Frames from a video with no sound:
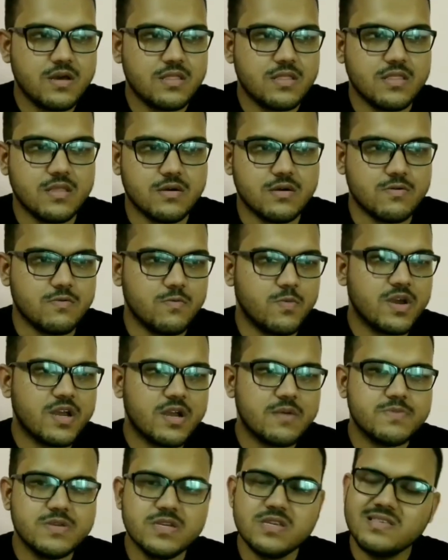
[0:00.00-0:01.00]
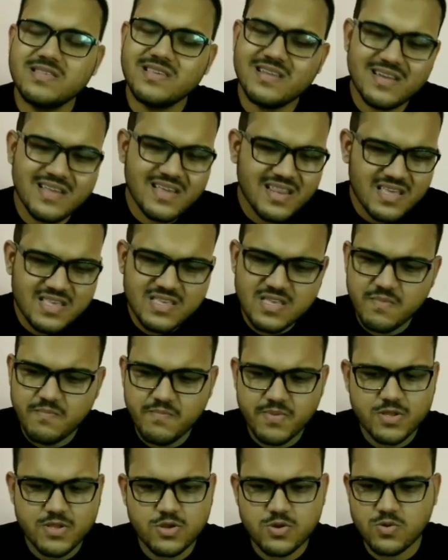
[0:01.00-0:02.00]
Now, Wake Up Sid is a really
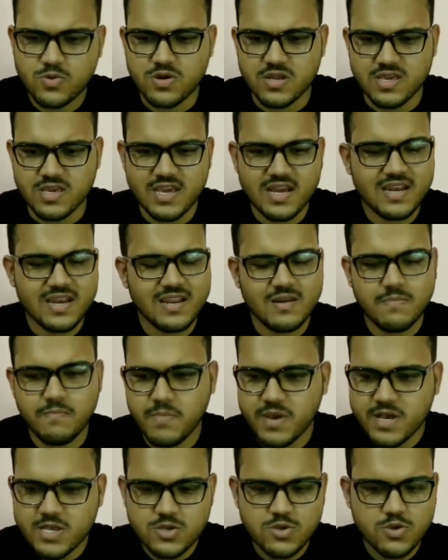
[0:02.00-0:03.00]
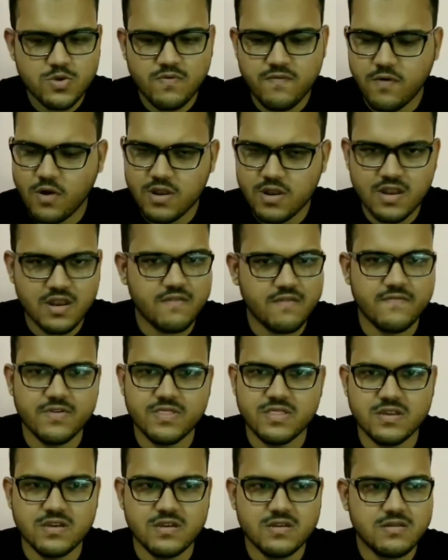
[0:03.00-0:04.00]
simple story, yet it makes you fall in love with
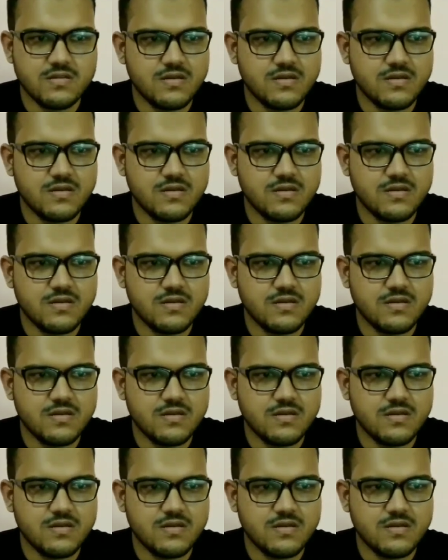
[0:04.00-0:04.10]
it.